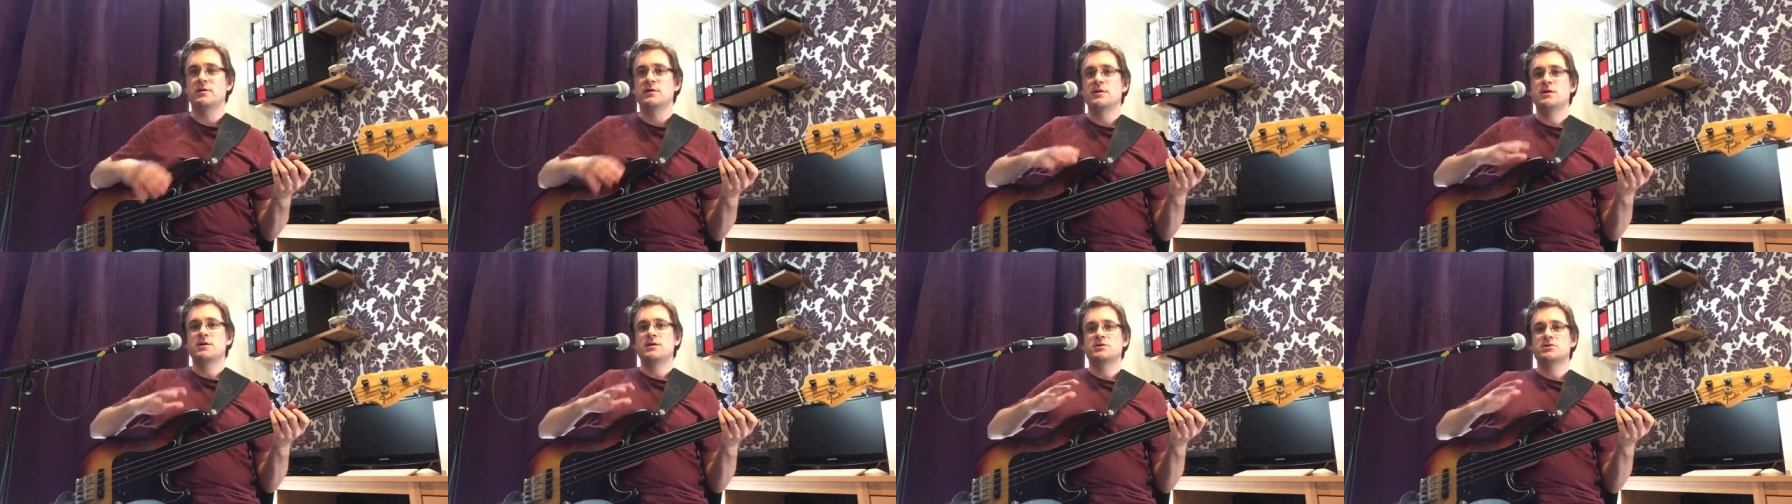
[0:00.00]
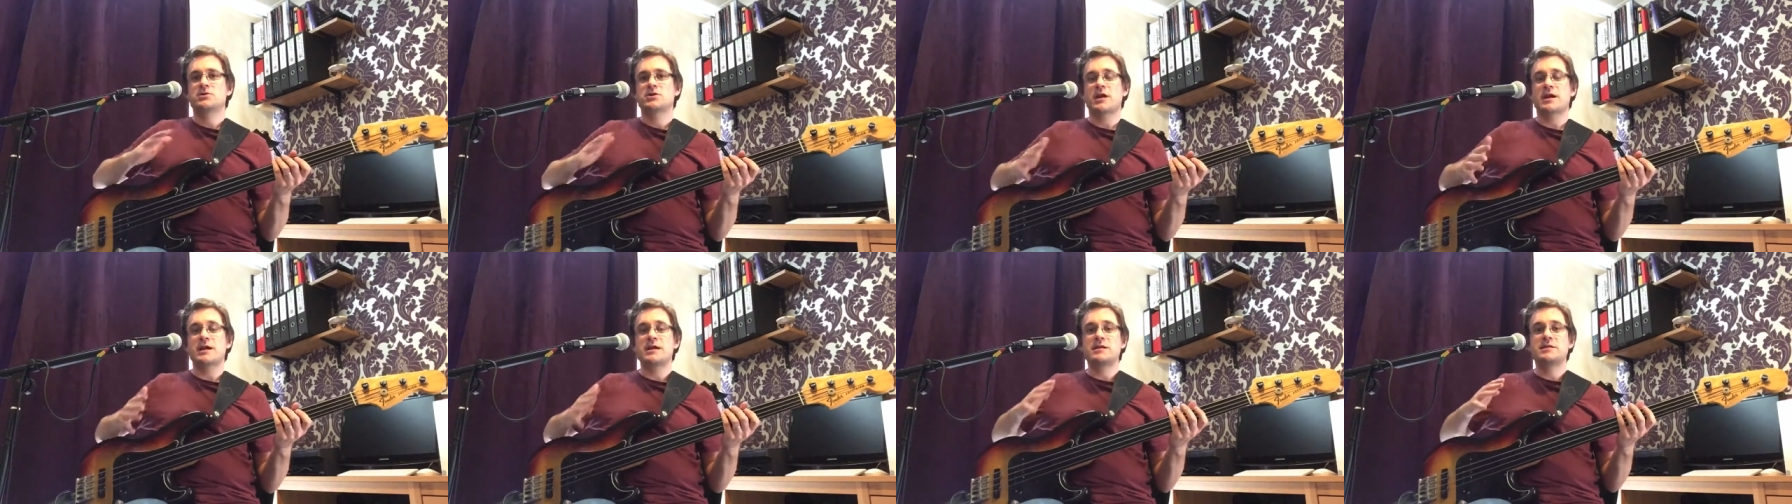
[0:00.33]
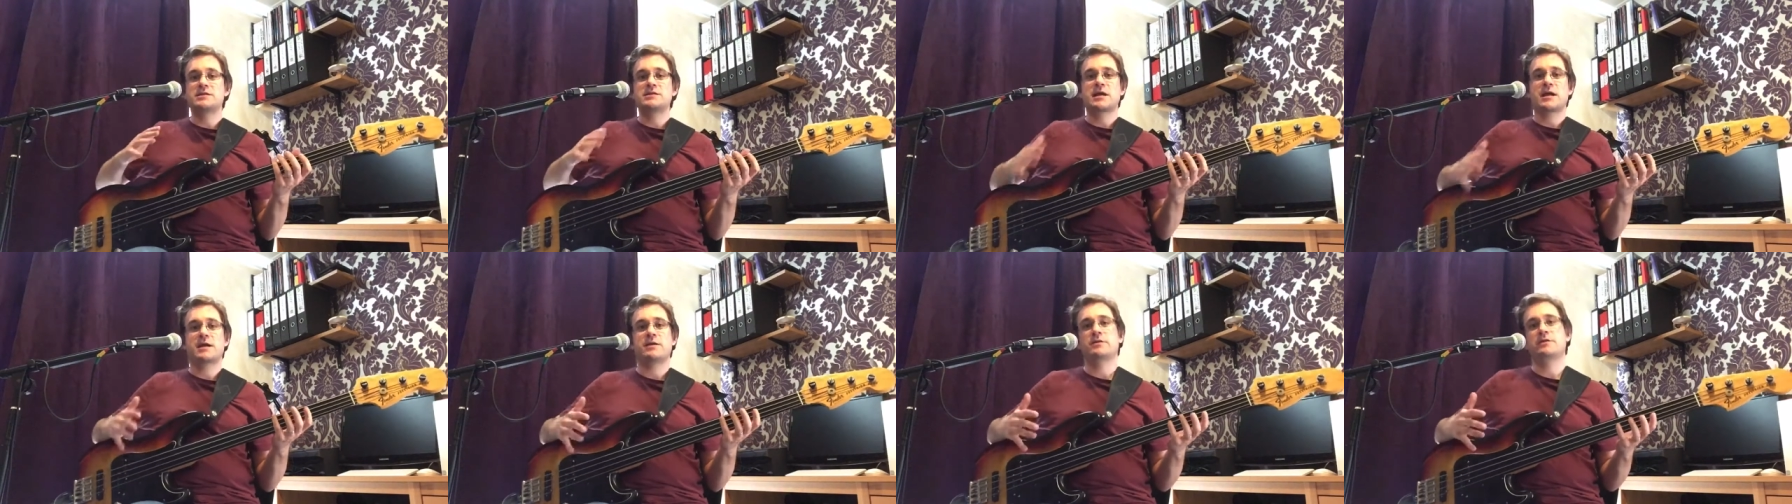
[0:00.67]
change
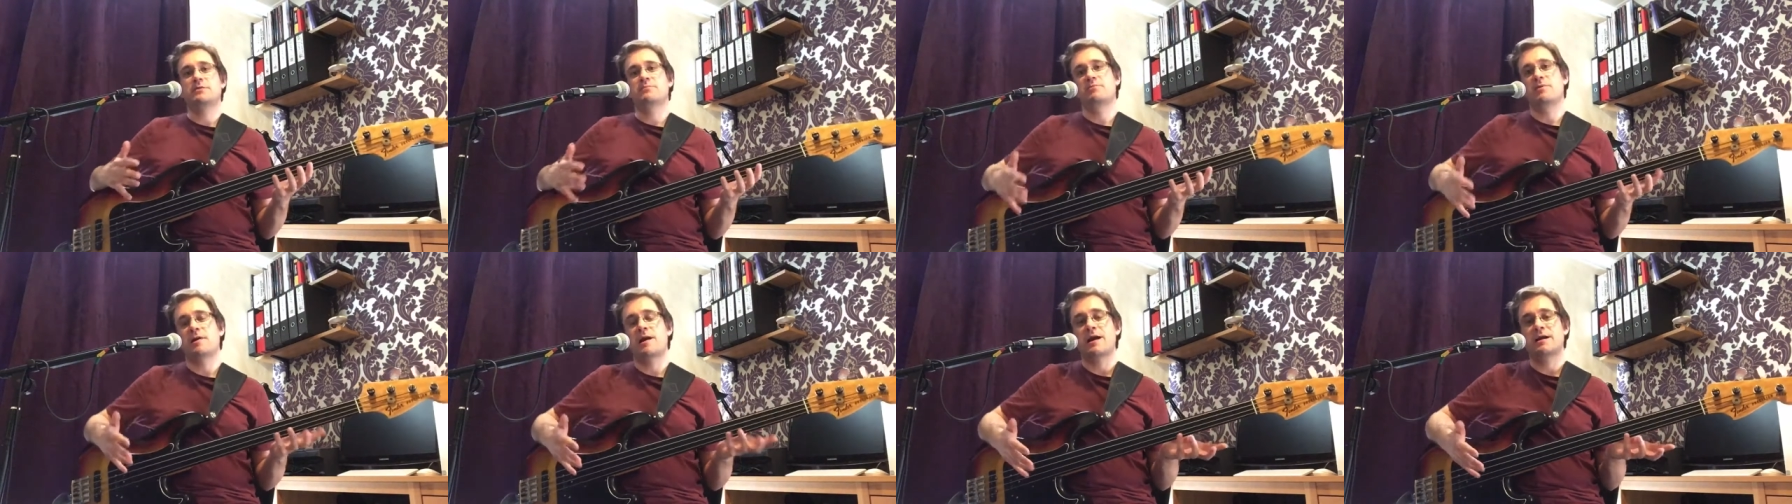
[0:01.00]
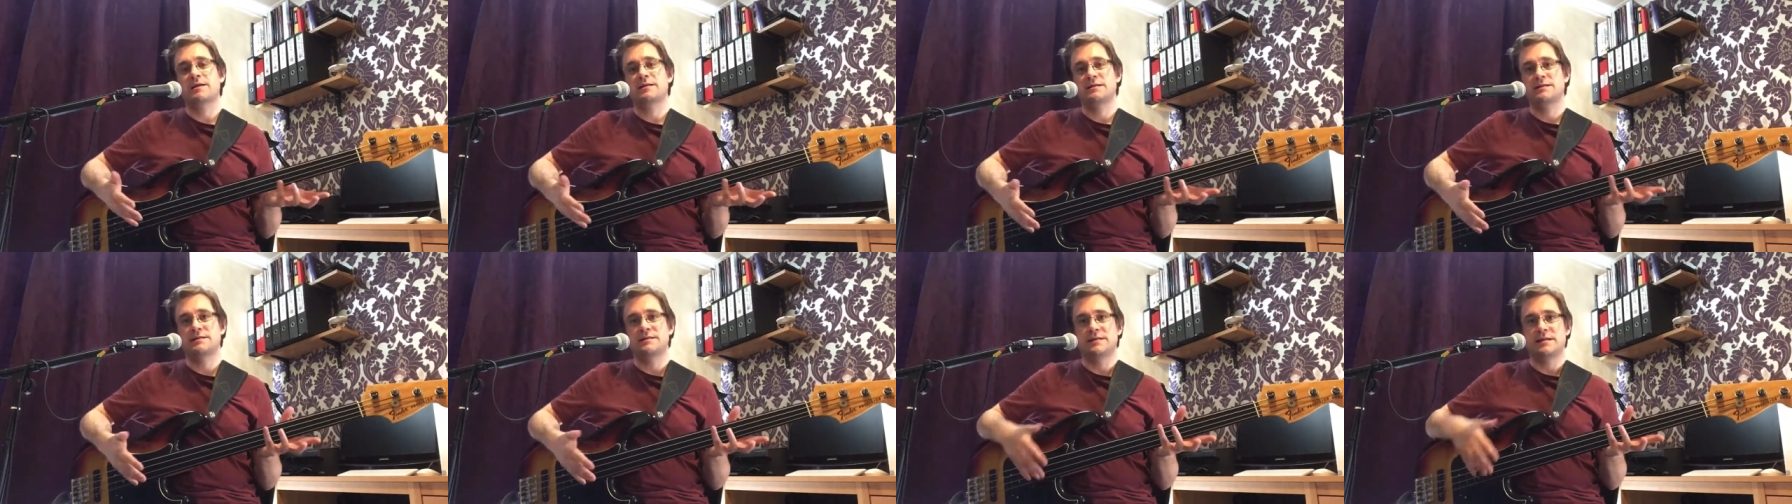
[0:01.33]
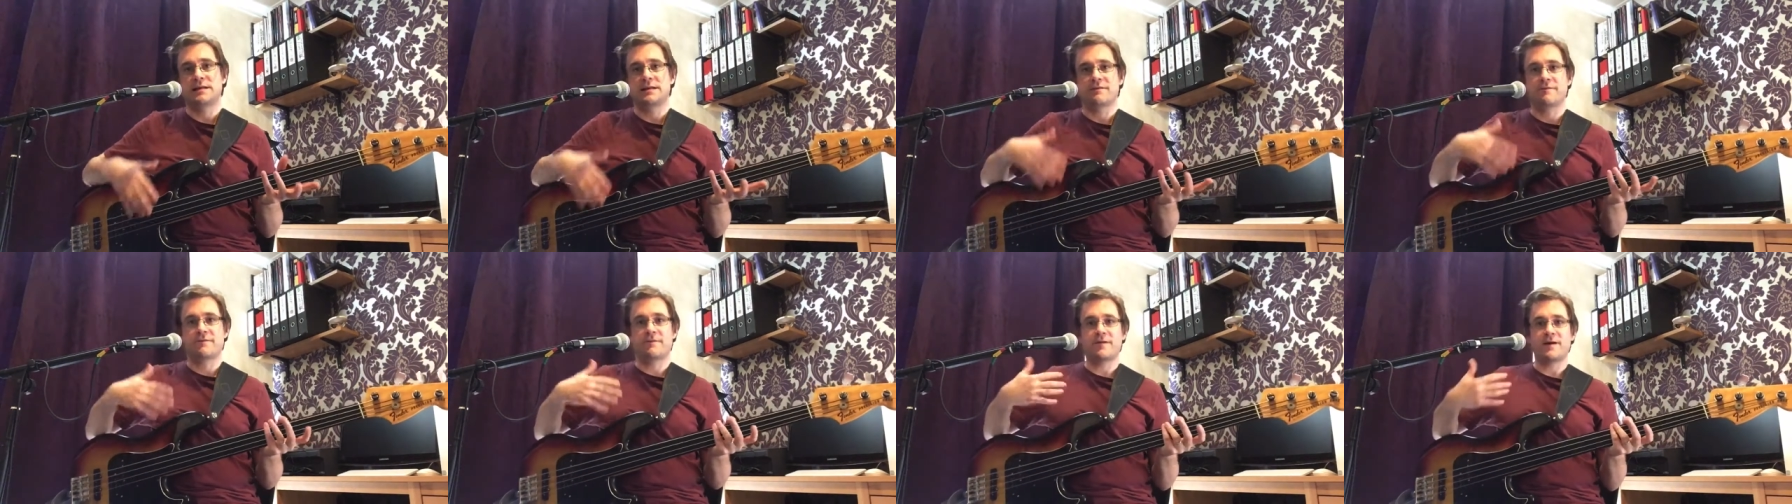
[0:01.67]
how you're
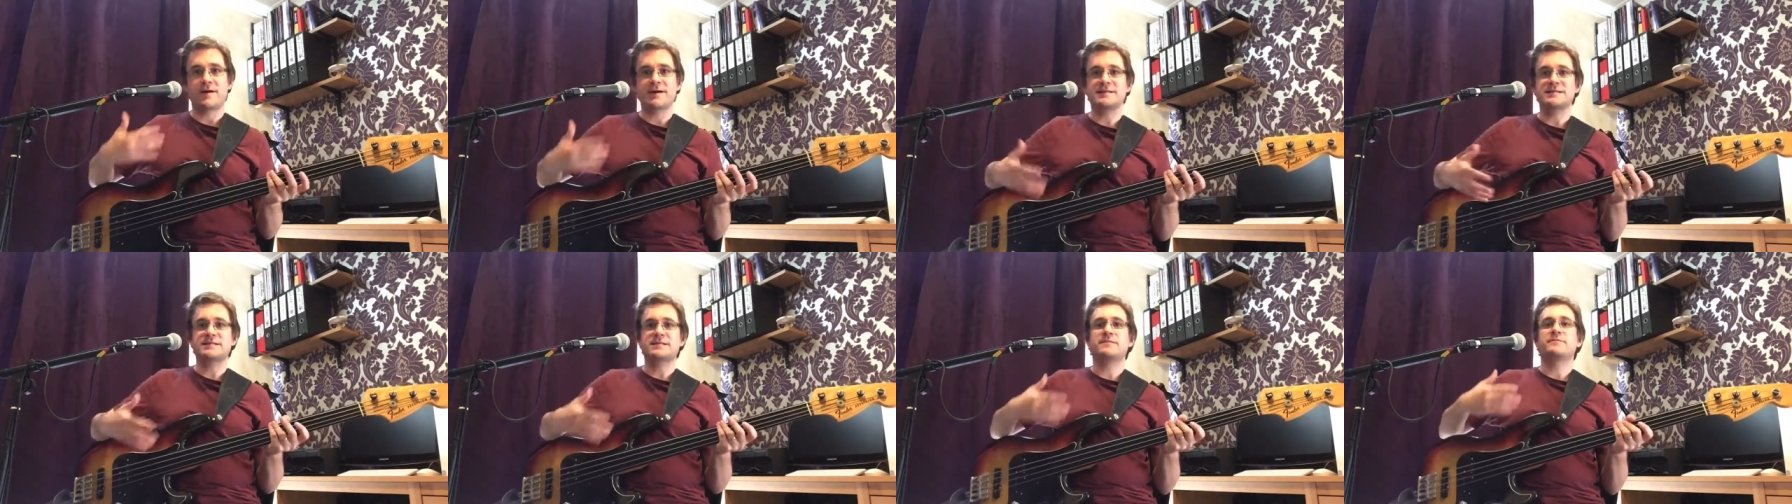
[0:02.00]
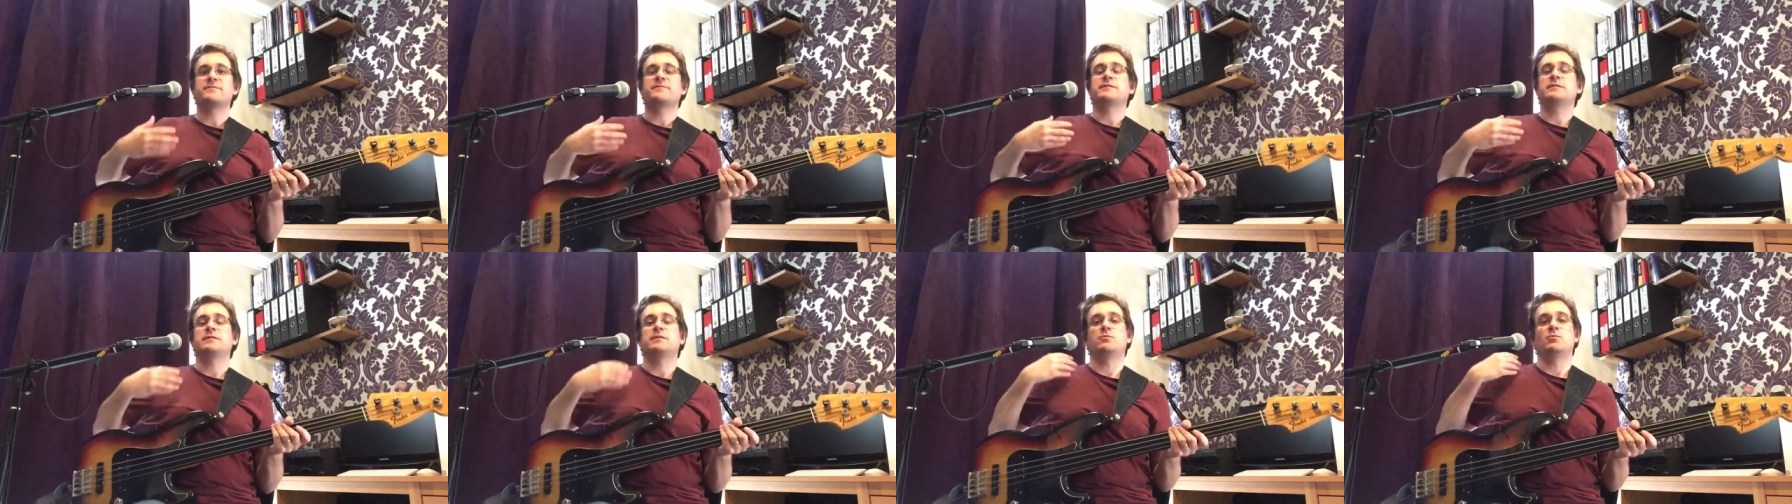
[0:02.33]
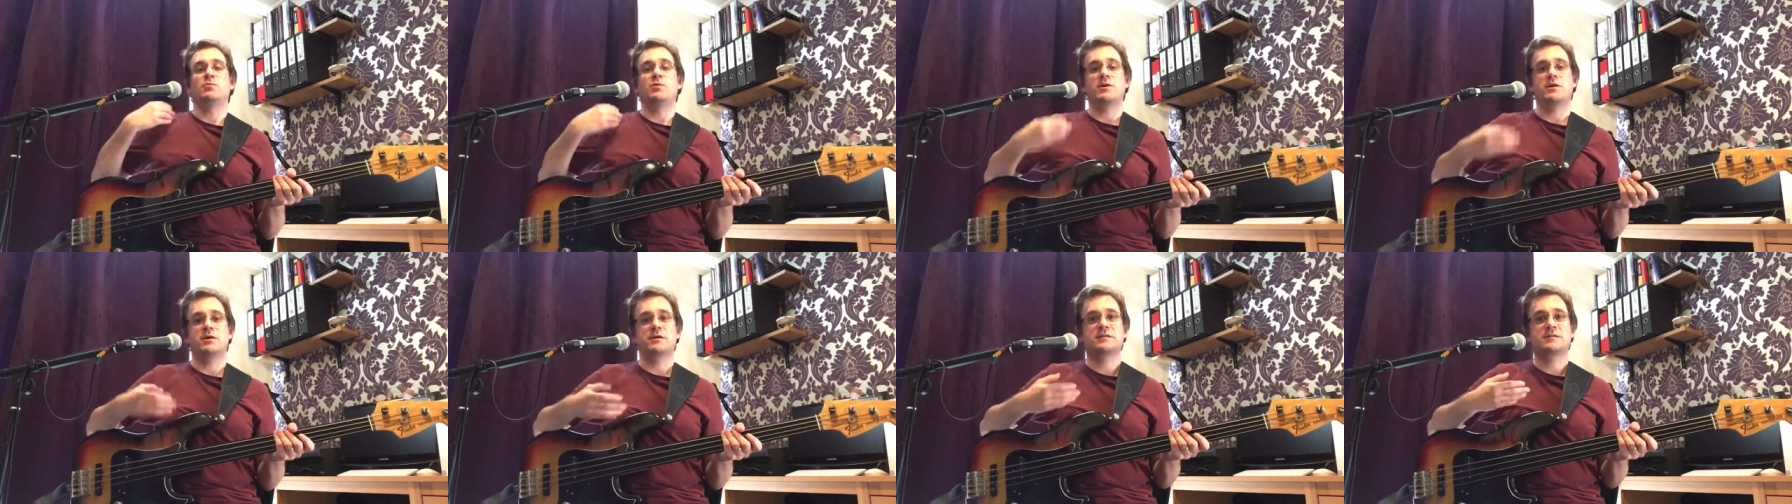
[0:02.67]
practicing. Find something that
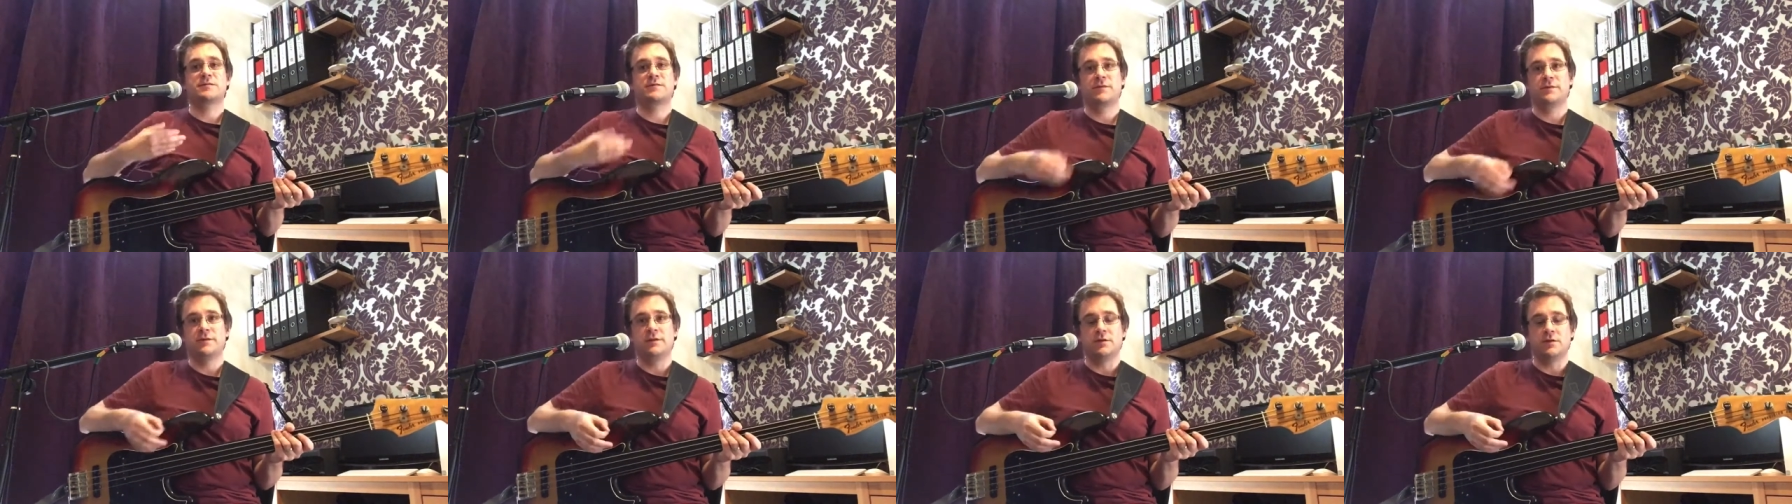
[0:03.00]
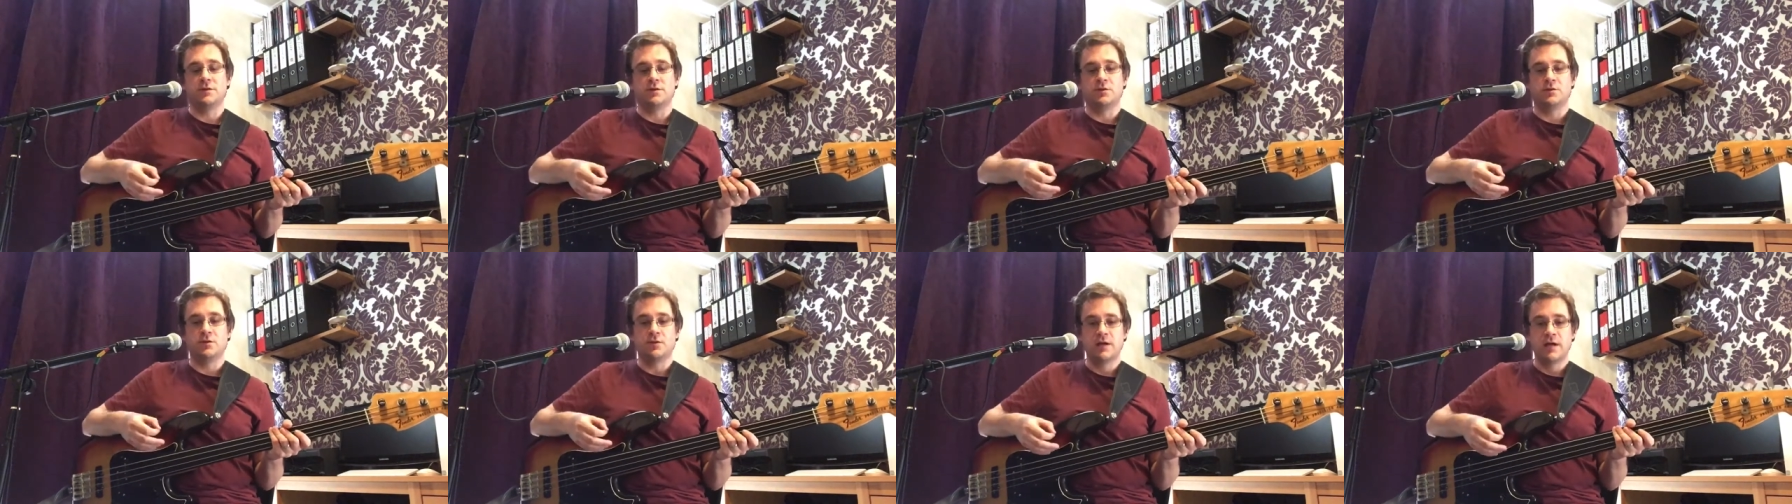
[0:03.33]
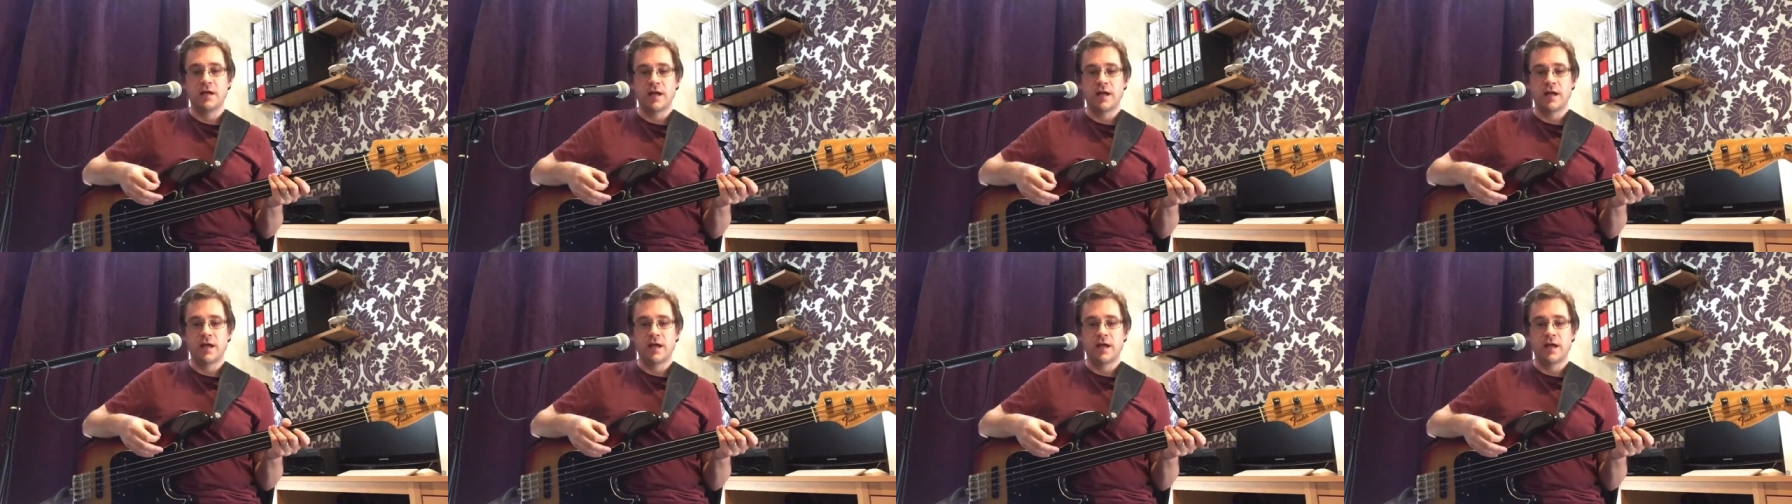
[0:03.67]
works for you,